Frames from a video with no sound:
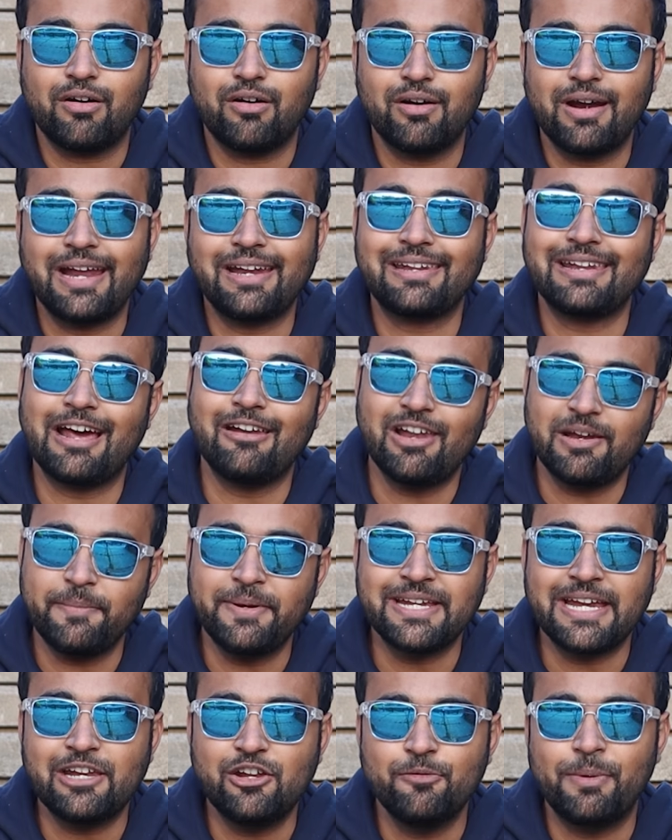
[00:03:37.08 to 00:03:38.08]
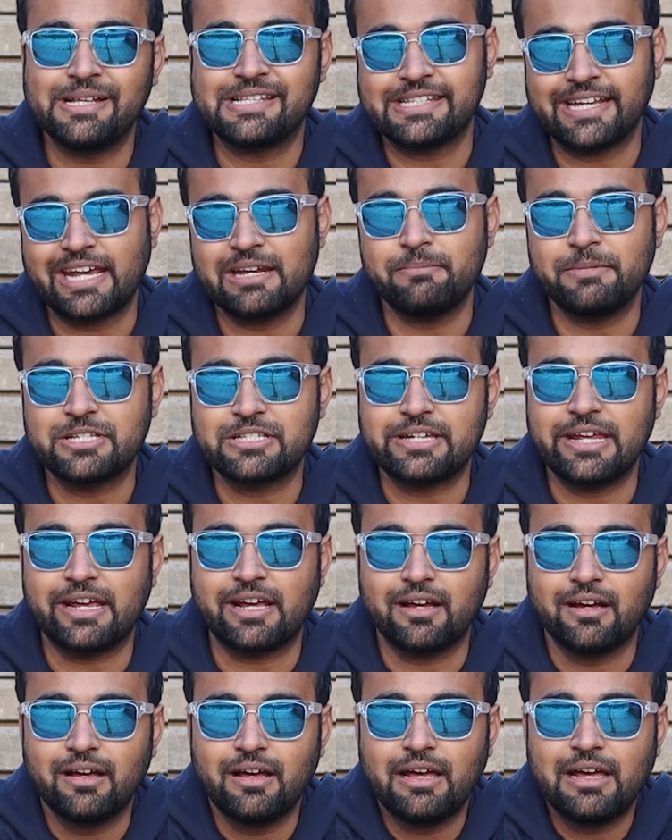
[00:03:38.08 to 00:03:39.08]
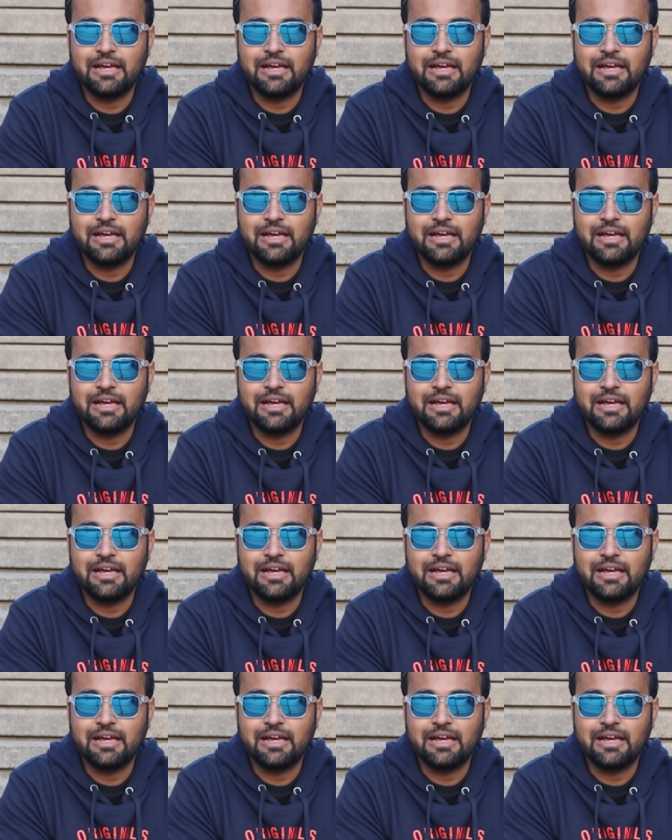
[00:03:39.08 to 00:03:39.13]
All right, now let me tell you my second mistake.